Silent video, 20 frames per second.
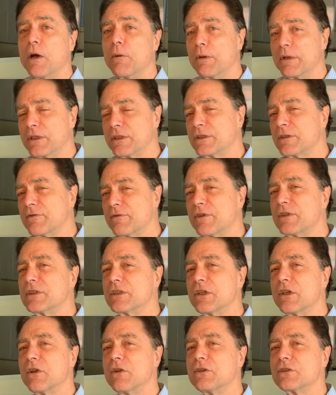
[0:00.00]
But there's a
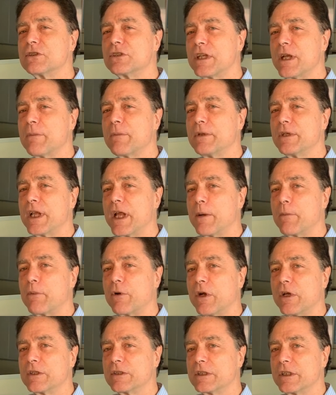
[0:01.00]
little step in that
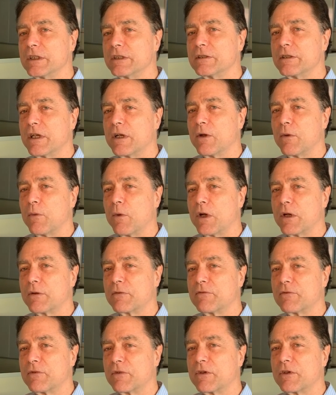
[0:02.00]
process that I want to
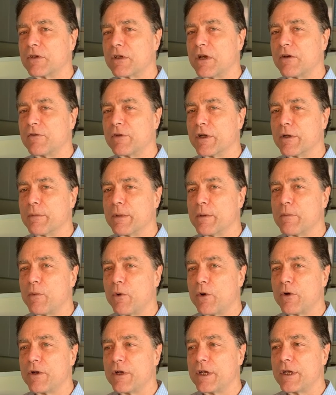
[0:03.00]
cover in a bit
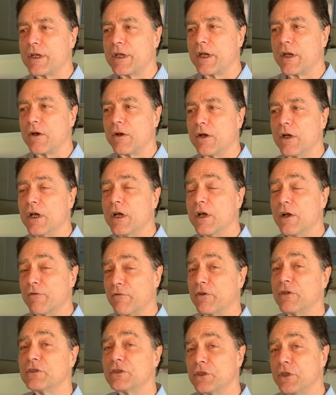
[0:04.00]
more detail.
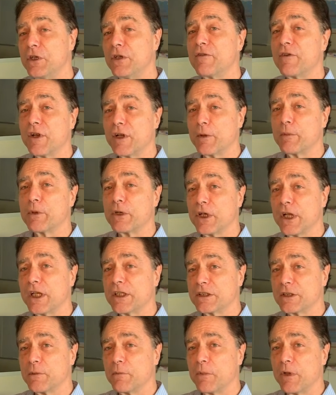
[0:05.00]
First, you develop your
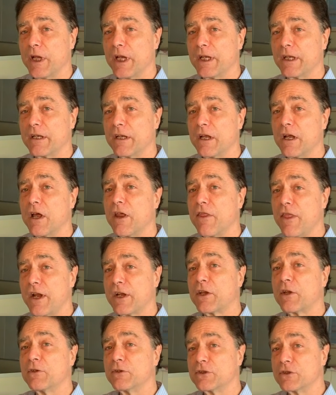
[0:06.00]
lesson plan.
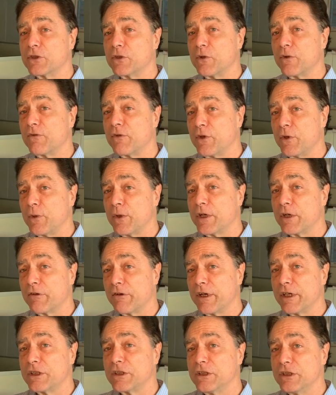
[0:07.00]
That goes through a few
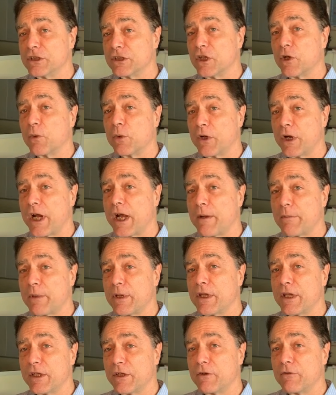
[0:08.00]
iterations till we're happy
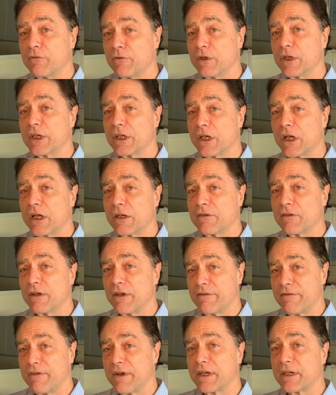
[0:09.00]
that you've really got an
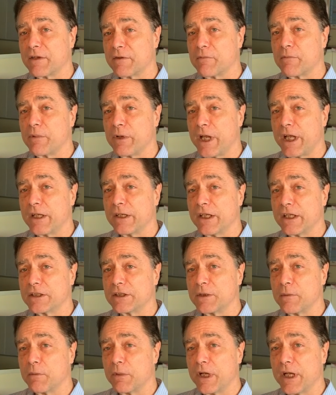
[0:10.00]
effective
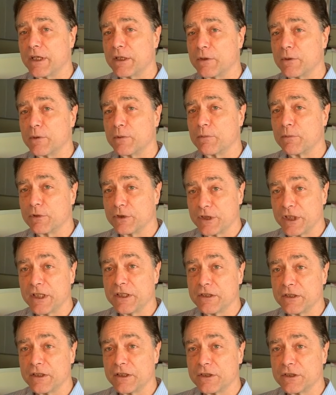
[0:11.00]
lesson plan to present
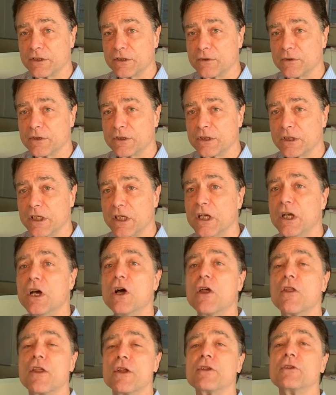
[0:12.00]
to the students.
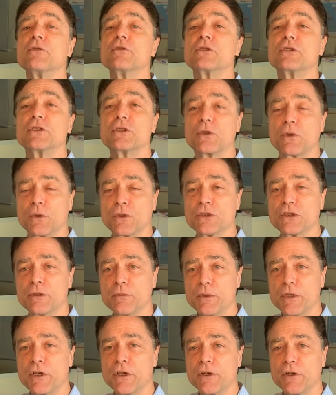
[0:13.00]
Then you'll source the
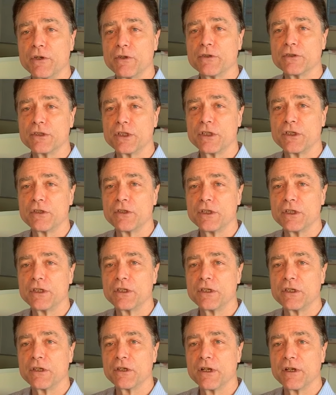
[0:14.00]
materials that you need to
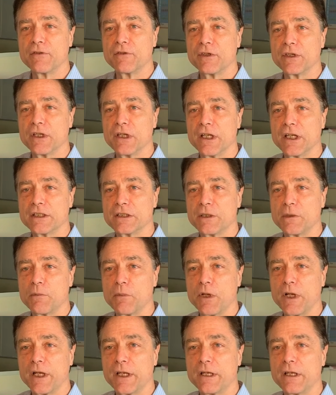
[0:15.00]
deliver the lesson
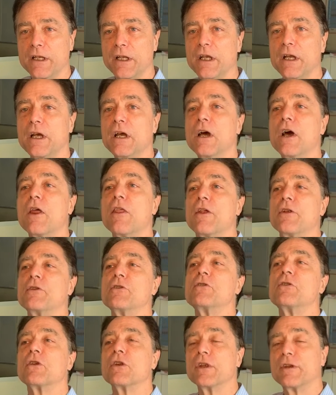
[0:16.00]
plan. Then
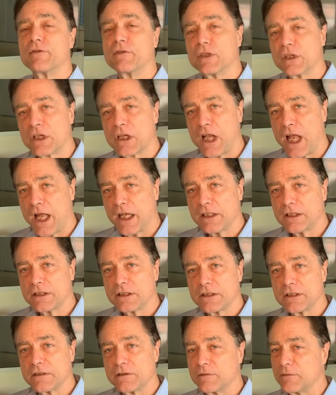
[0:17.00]
you deliver the class.
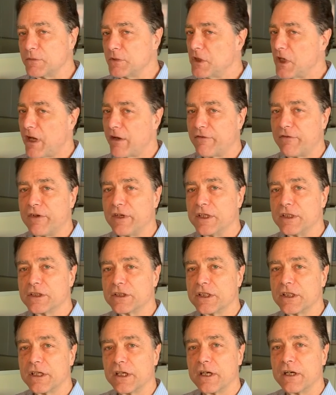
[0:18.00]
You're not finished
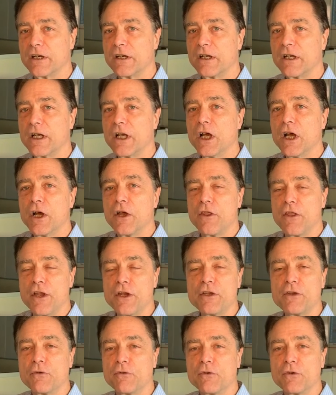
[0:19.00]
there.
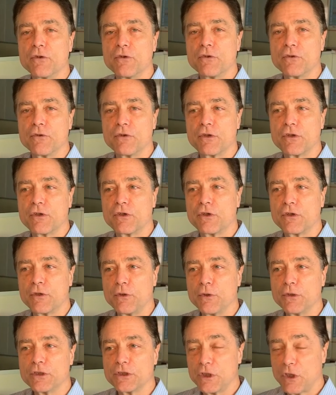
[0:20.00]
Then you will
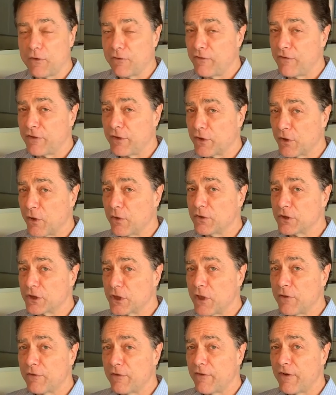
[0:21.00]
do your own
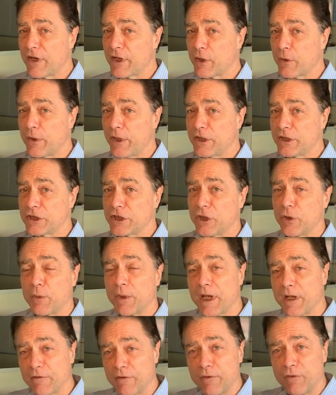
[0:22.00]
self-evaluation. We
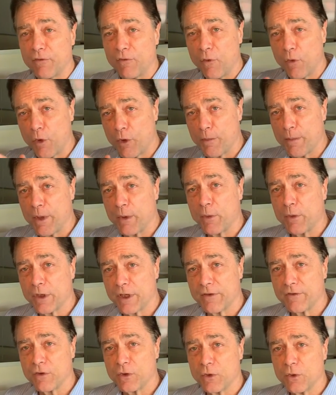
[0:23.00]
have a form that will
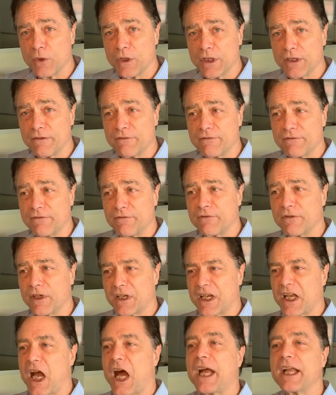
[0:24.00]
give you a
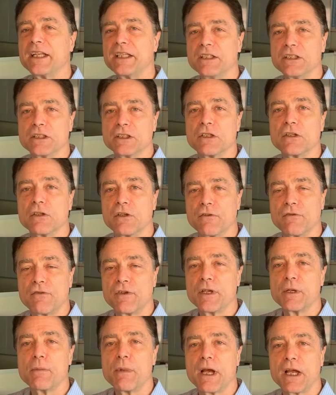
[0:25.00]
guidance and the
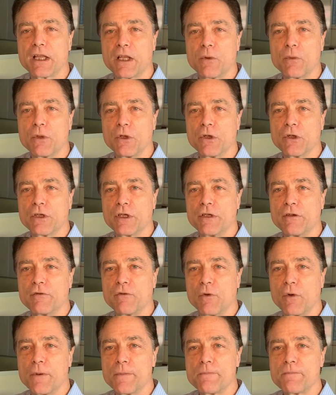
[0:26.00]
feedback that we're looking
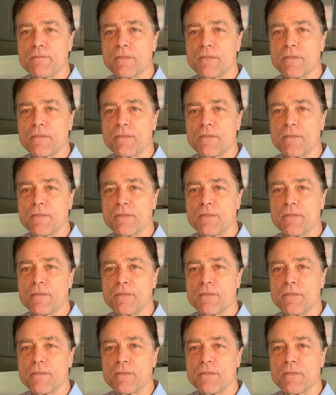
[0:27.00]
for.